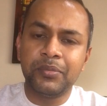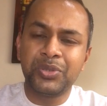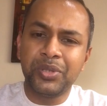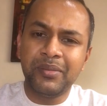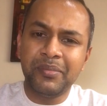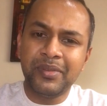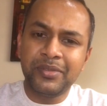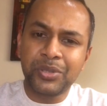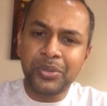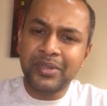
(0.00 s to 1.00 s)

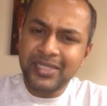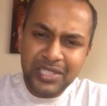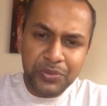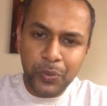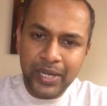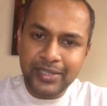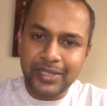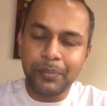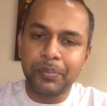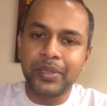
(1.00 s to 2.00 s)
So this is very
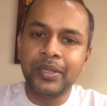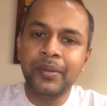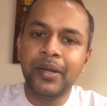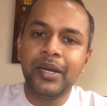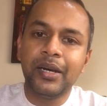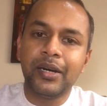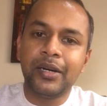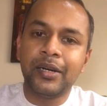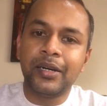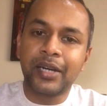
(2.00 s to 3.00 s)
simple.
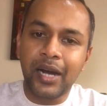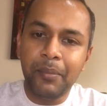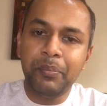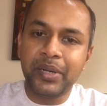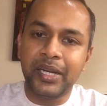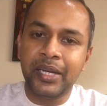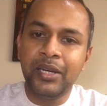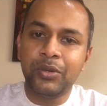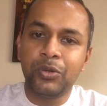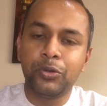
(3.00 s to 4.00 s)
A company
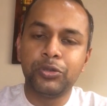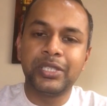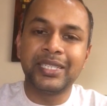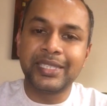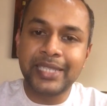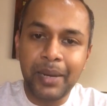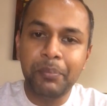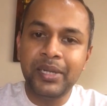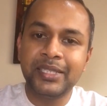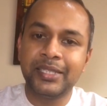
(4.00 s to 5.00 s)
who's
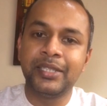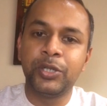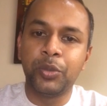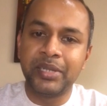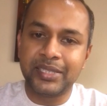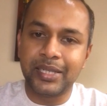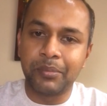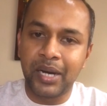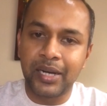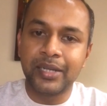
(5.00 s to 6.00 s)
established in the
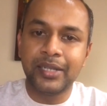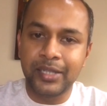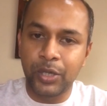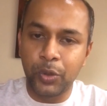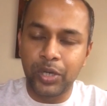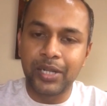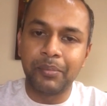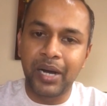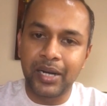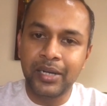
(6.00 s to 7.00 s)
domestic market, in the local
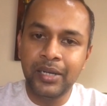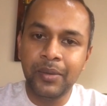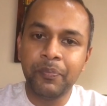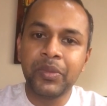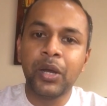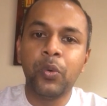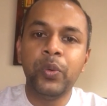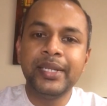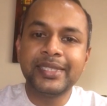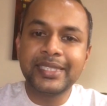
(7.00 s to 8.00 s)
market,
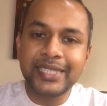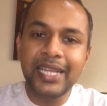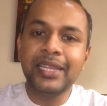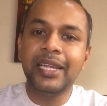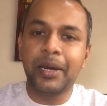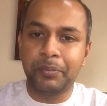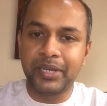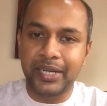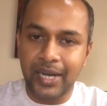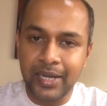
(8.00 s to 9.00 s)
will sell their
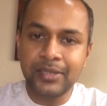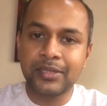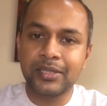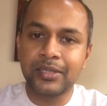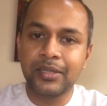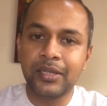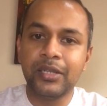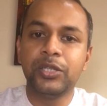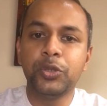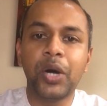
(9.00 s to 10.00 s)
products
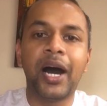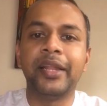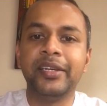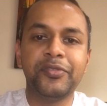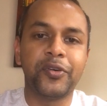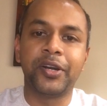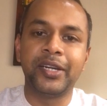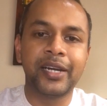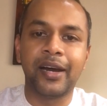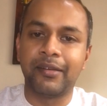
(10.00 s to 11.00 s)
to other
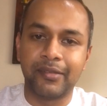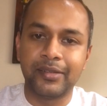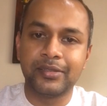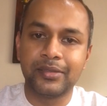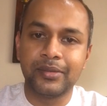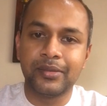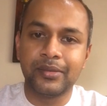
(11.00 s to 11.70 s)
foreign countries.